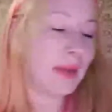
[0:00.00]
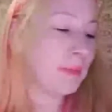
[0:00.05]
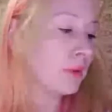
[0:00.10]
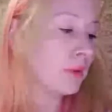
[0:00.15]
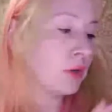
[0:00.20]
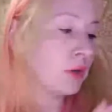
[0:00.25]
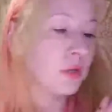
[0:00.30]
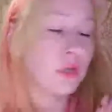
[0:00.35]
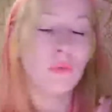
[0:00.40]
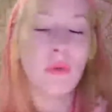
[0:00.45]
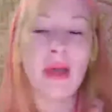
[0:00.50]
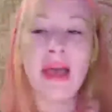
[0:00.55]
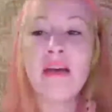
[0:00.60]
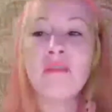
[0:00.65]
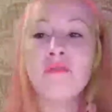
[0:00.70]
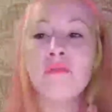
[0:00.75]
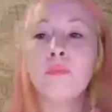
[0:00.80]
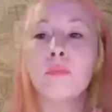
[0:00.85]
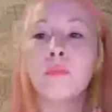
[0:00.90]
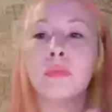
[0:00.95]
you have
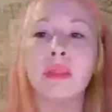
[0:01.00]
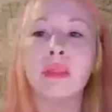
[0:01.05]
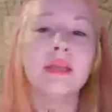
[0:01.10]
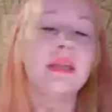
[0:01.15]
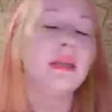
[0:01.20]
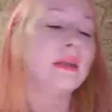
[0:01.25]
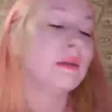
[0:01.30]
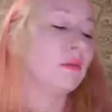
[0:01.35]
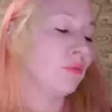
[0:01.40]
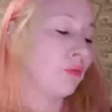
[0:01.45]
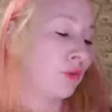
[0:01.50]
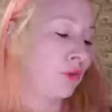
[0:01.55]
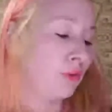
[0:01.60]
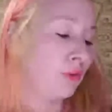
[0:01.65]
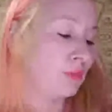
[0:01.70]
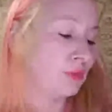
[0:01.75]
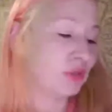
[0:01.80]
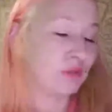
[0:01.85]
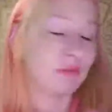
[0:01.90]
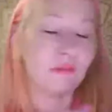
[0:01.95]
plenty of room
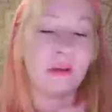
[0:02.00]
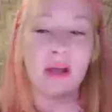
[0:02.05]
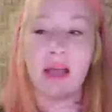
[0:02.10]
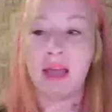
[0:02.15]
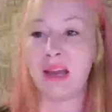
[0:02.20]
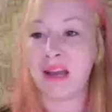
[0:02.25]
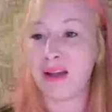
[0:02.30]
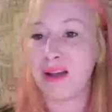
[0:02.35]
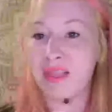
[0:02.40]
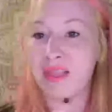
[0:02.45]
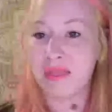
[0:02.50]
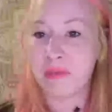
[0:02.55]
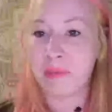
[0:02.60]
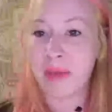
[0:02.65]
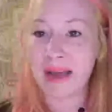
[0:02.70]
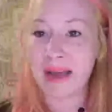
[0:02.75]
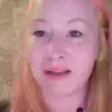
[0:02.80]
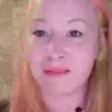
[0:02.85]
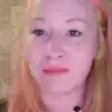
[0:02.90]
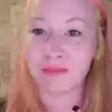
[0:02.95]
to write on the back
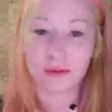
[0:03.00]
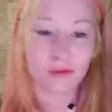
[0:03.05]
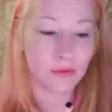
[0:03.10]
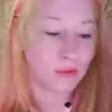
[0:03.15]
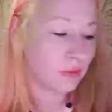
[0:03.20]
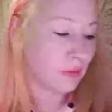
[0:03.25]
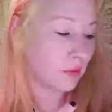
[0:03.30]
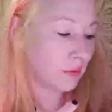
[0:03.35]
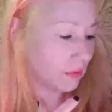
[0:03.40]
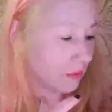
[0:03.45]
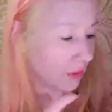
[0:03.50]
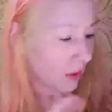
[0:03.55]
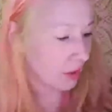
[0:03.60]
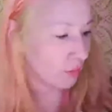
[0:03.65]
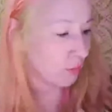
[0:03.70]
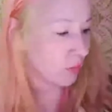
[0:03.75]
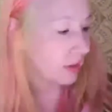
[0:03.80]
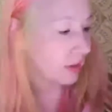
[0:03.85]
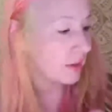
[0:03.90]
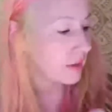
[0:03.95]
of your
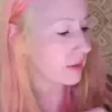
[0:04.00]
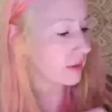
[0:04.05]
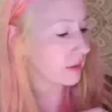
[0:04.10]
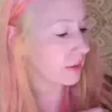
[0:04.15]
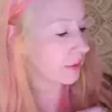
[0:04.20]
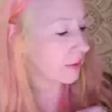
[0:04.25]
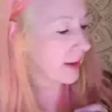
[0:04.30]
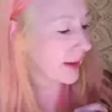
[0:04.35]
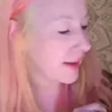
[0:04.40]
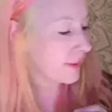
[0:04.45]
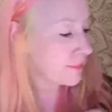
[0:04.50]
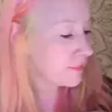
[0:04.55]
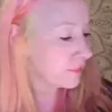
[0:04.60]
artwork, okay?